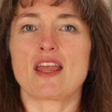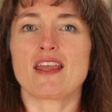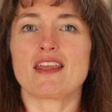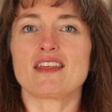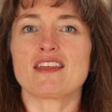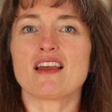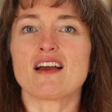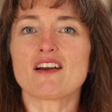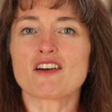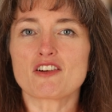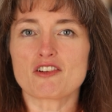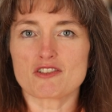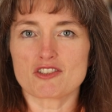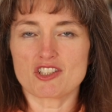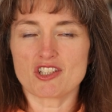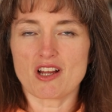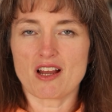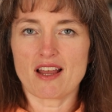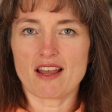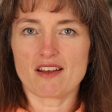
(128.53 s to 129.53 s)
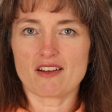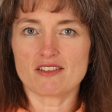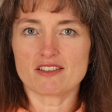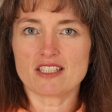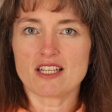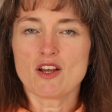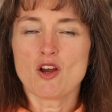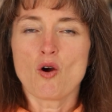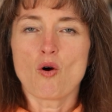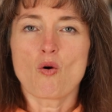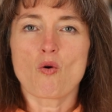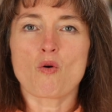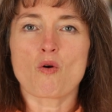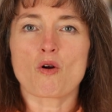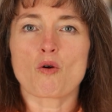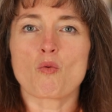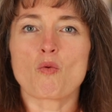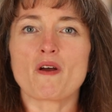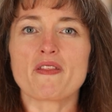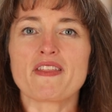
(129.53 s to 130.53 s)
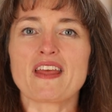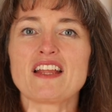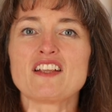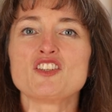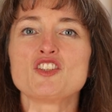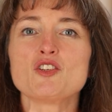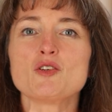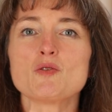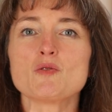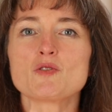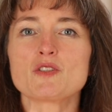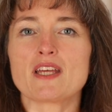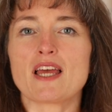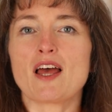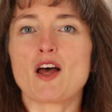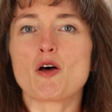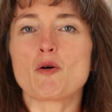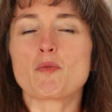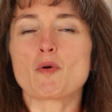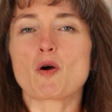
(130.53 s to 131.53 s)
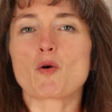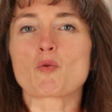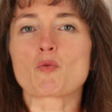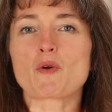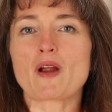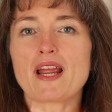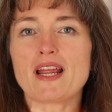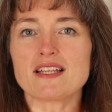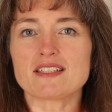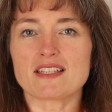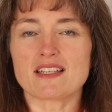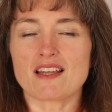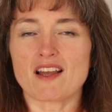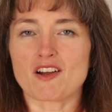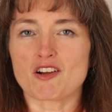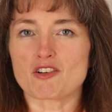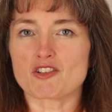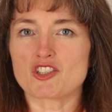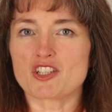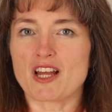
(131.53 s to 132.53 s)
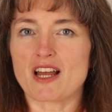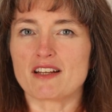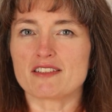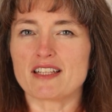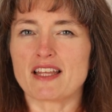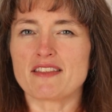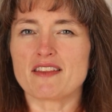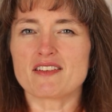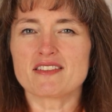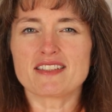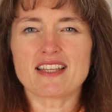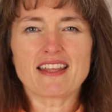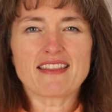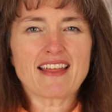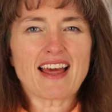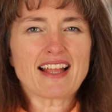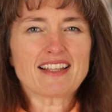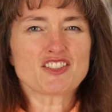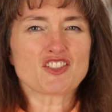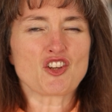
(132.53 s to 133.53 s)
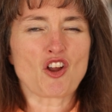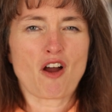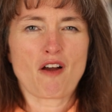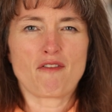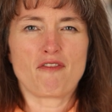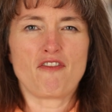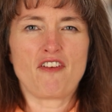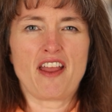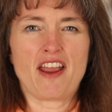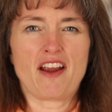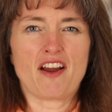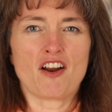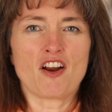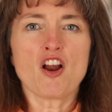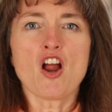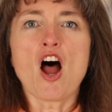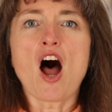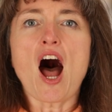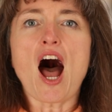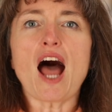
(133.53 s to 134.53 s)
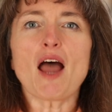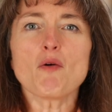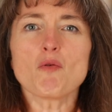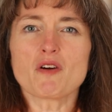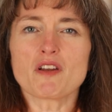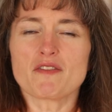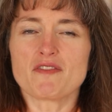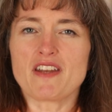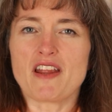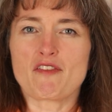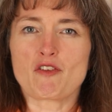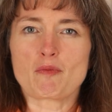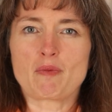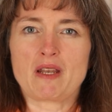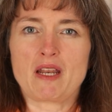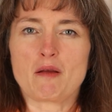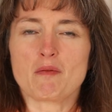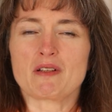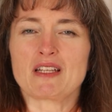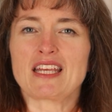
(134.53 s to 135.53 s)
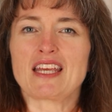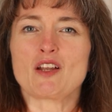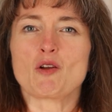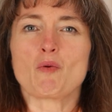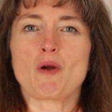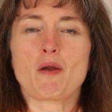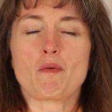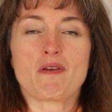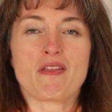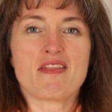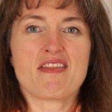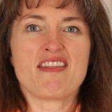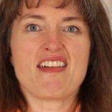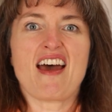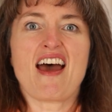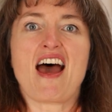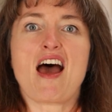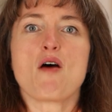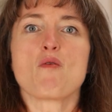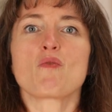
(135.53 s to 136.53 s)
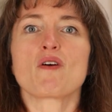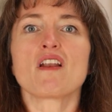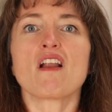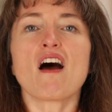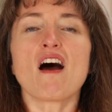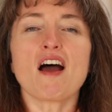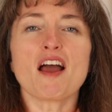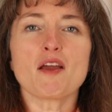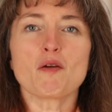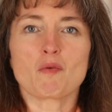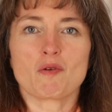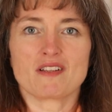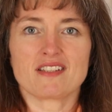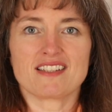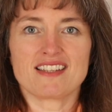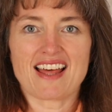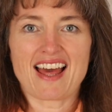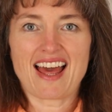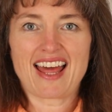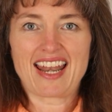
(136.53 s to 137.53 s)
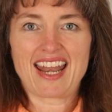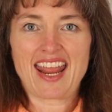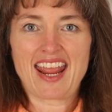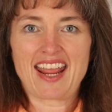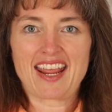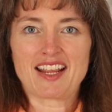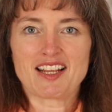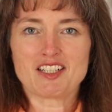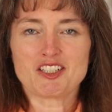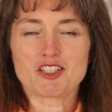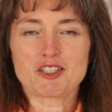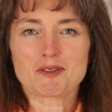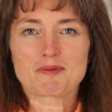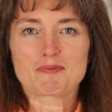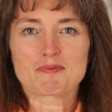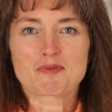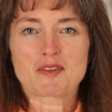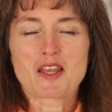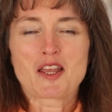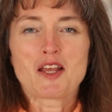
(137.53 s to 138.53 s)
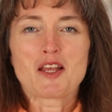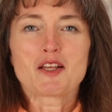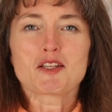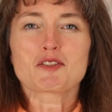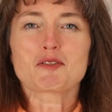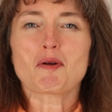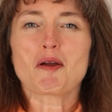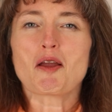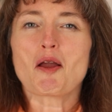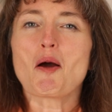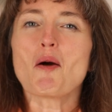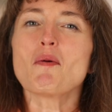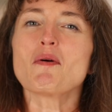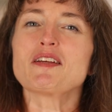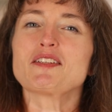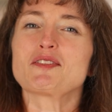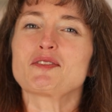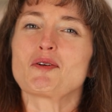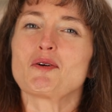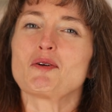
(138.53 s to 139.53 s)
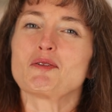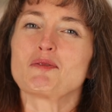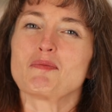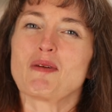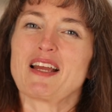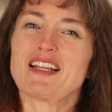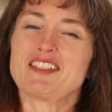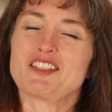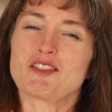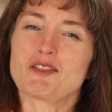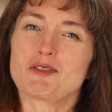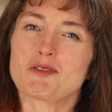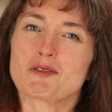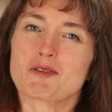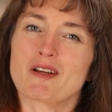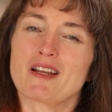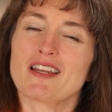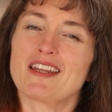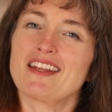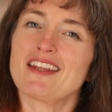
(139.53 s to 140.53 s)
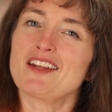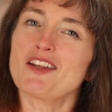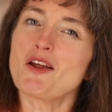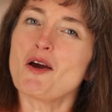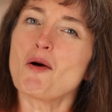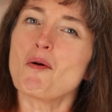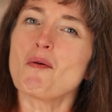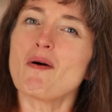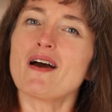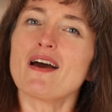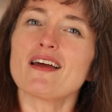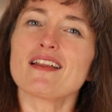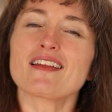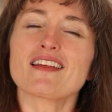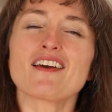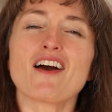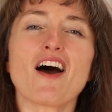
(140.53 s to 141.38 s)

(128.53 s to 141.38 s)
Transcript: a younger child or what they do to help raise a younger child, and they'll say, That's not fair. I would have never been able to get away with that when I was that age. So I always told my children, you know what?